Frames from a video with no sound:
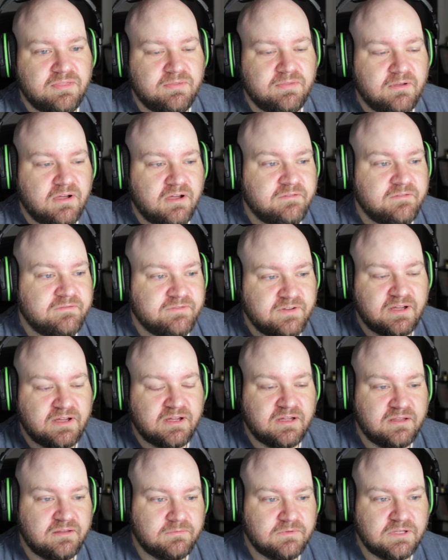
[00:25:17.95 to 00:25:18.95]
of
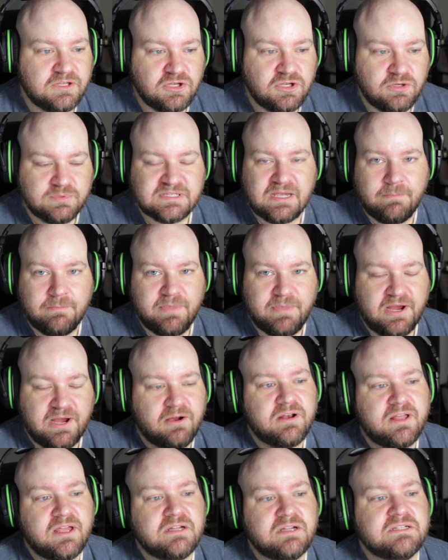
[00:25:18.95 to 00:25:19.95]
uh Cube Escape
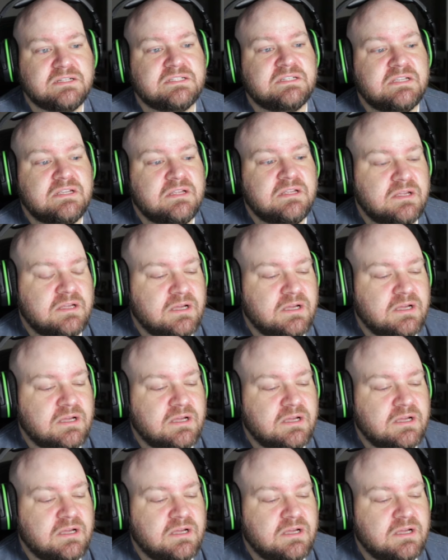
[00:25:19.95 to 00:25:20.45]
Paradox.